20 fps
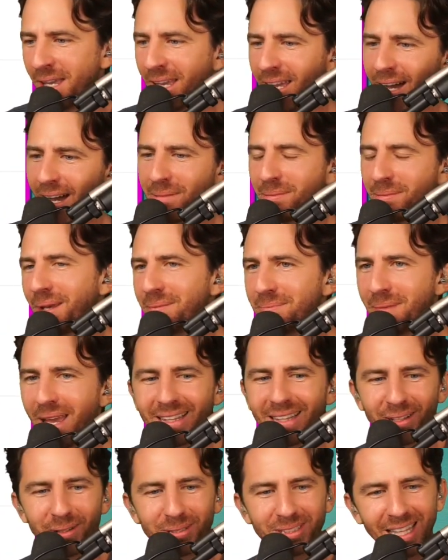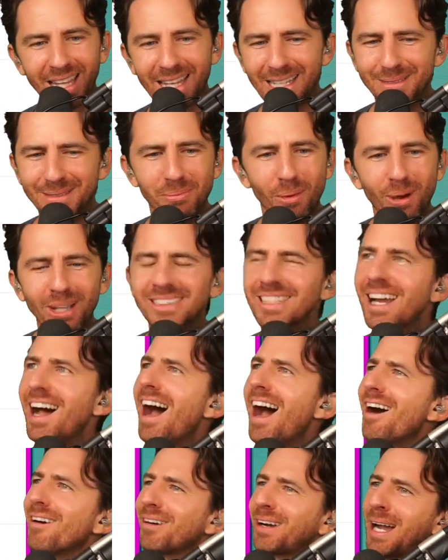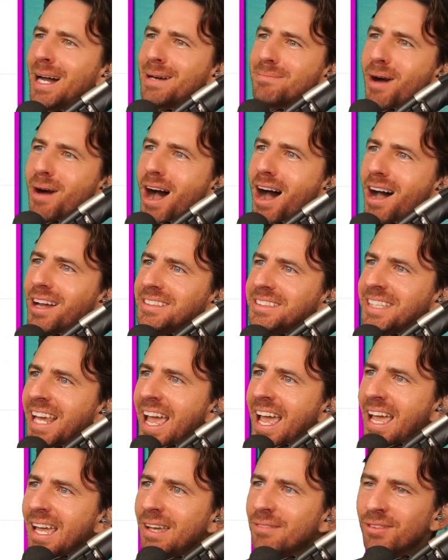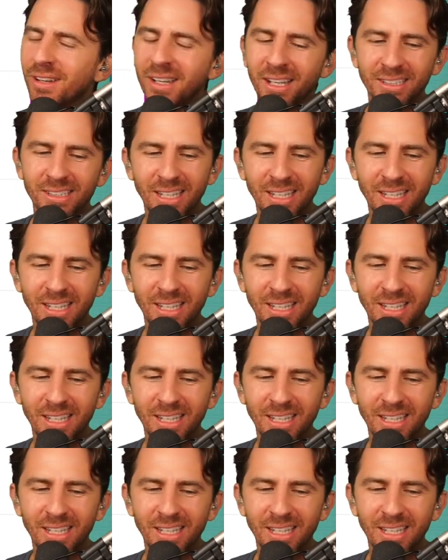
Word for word: uh, make those ladies moist. Oh, come on, Dave.